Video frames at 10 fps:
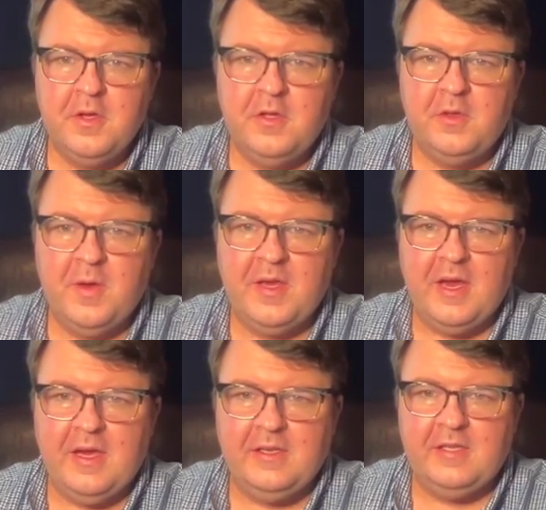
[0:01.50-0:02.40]
So, hey
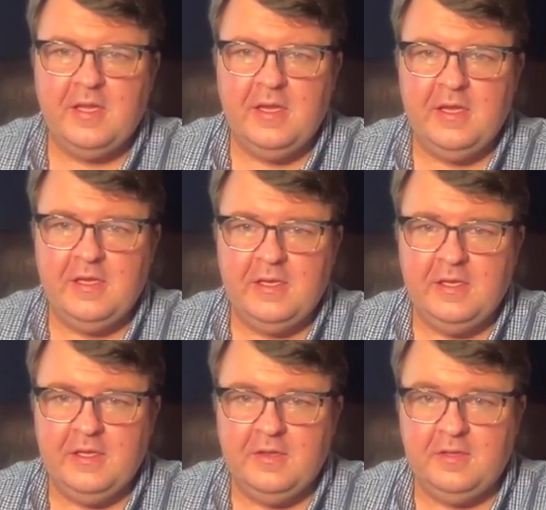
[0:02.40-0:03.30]
guys, it
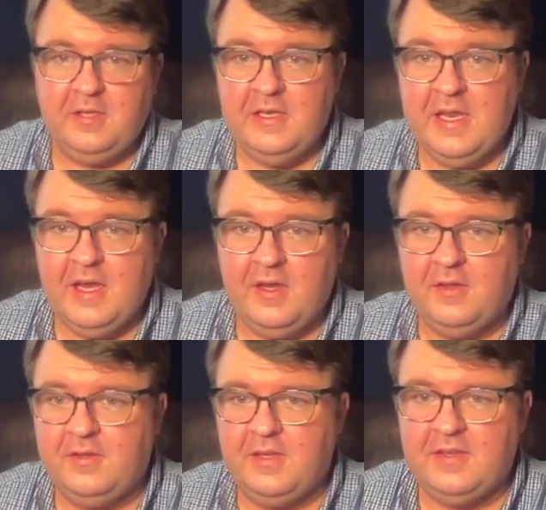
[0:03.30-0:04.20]
is now
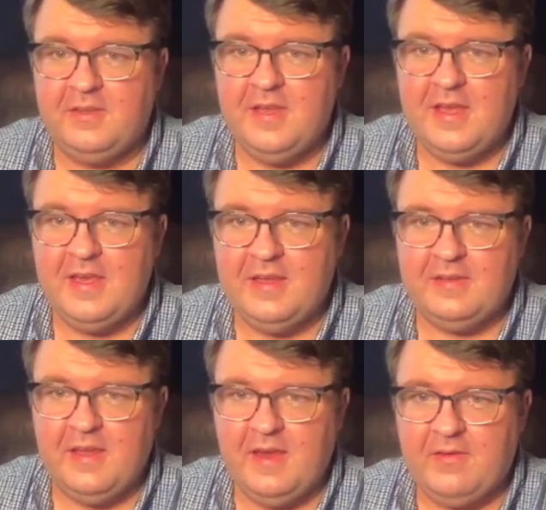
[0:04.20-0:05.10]
6 days
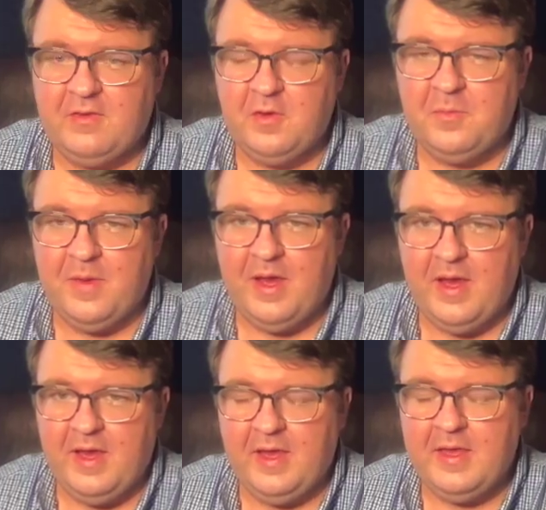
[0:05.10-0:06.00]
after
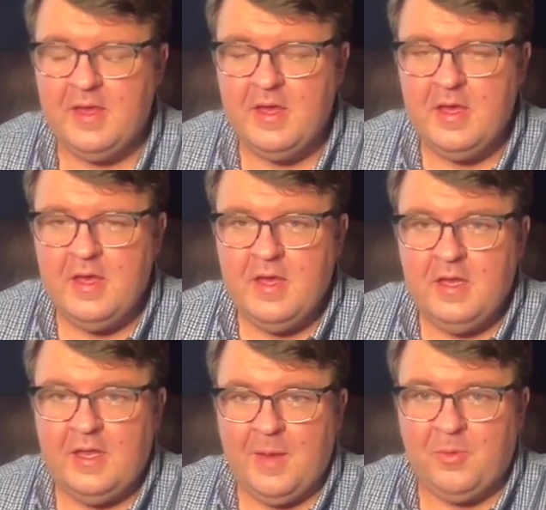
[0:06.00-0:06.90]
my
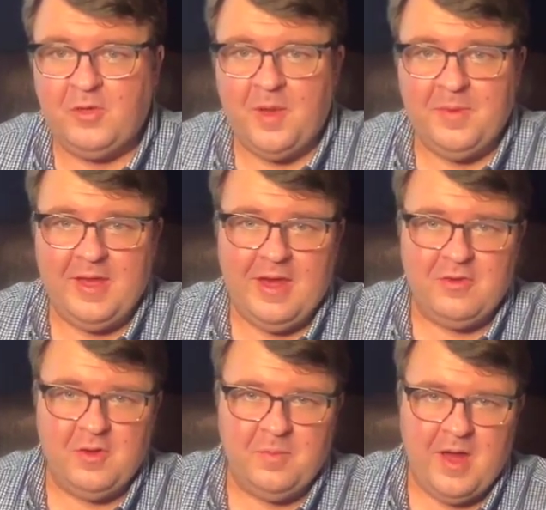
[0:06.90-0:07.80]
laparoscopic
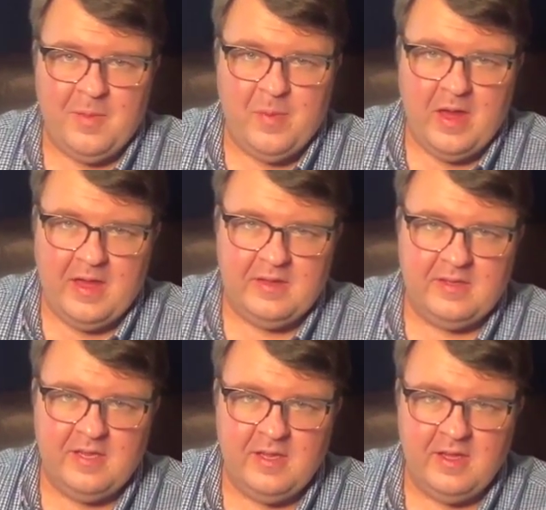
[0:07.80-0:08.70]
gastric
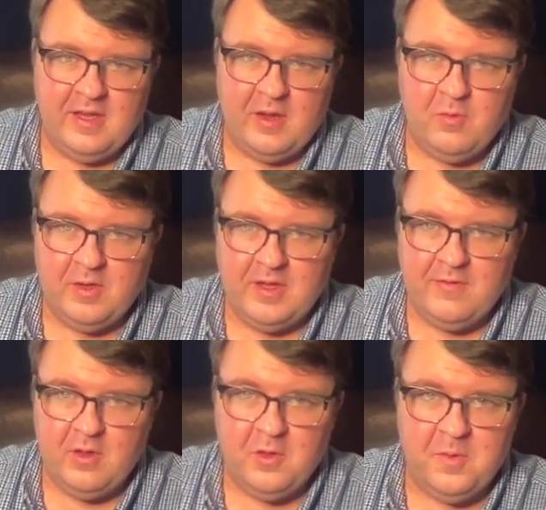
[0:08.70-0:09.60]
bypass, and I want to give
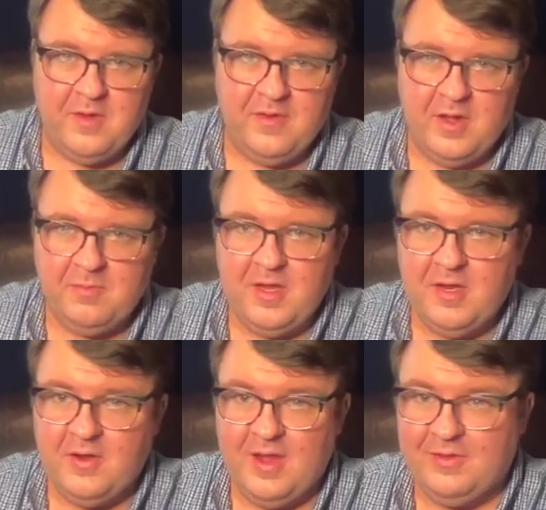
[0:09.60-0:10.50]
you a little bit of an update
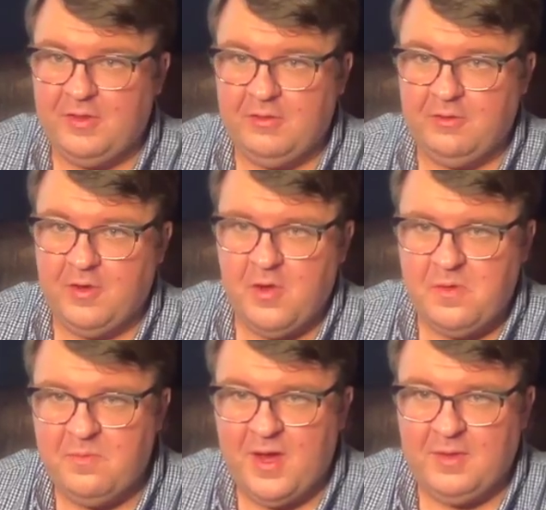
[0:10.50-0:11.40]
on how things are
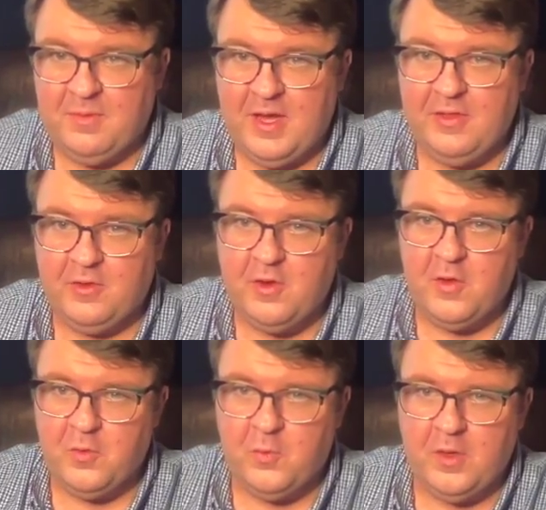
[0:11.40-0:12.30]
going. Bottom line, they're
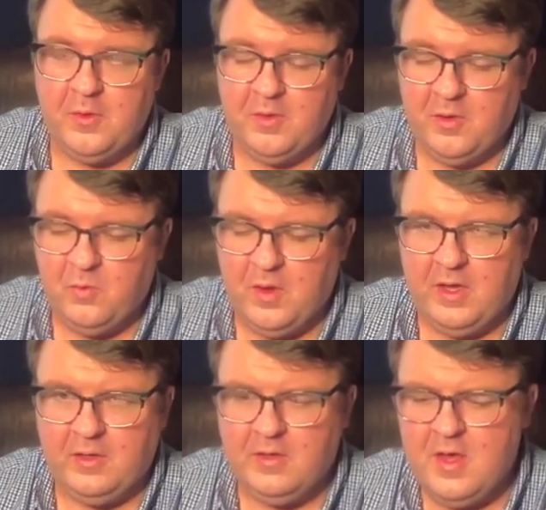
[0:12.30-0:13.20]
going really, really well.